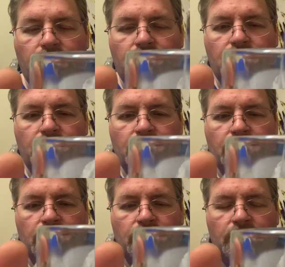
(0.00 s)

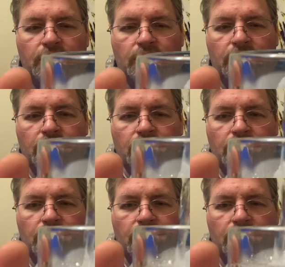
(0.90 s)

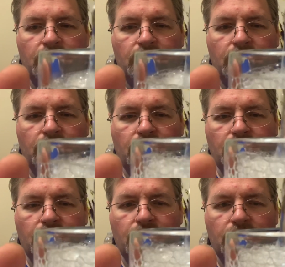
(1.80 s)

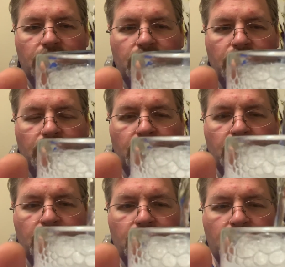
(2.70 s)

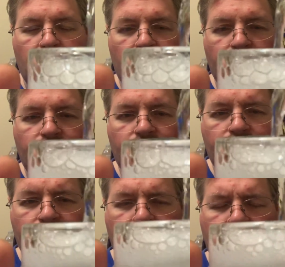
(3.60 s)

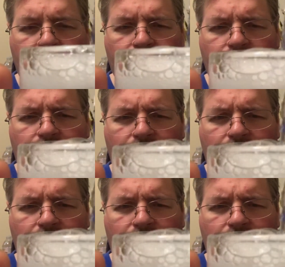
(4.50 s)
(no one is talking)